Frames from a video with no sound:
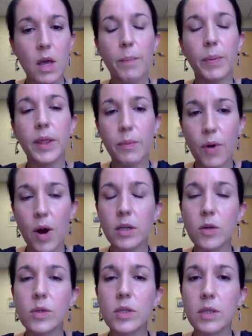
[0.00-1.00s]
but the
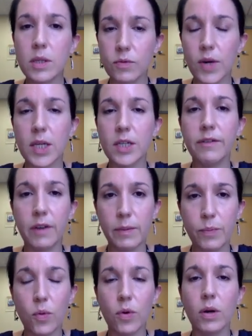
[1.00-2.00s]
prognosis is relatively
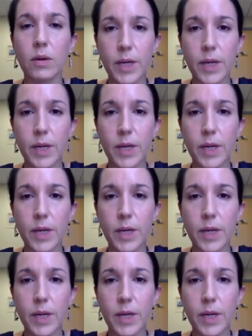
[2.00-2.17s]
poor.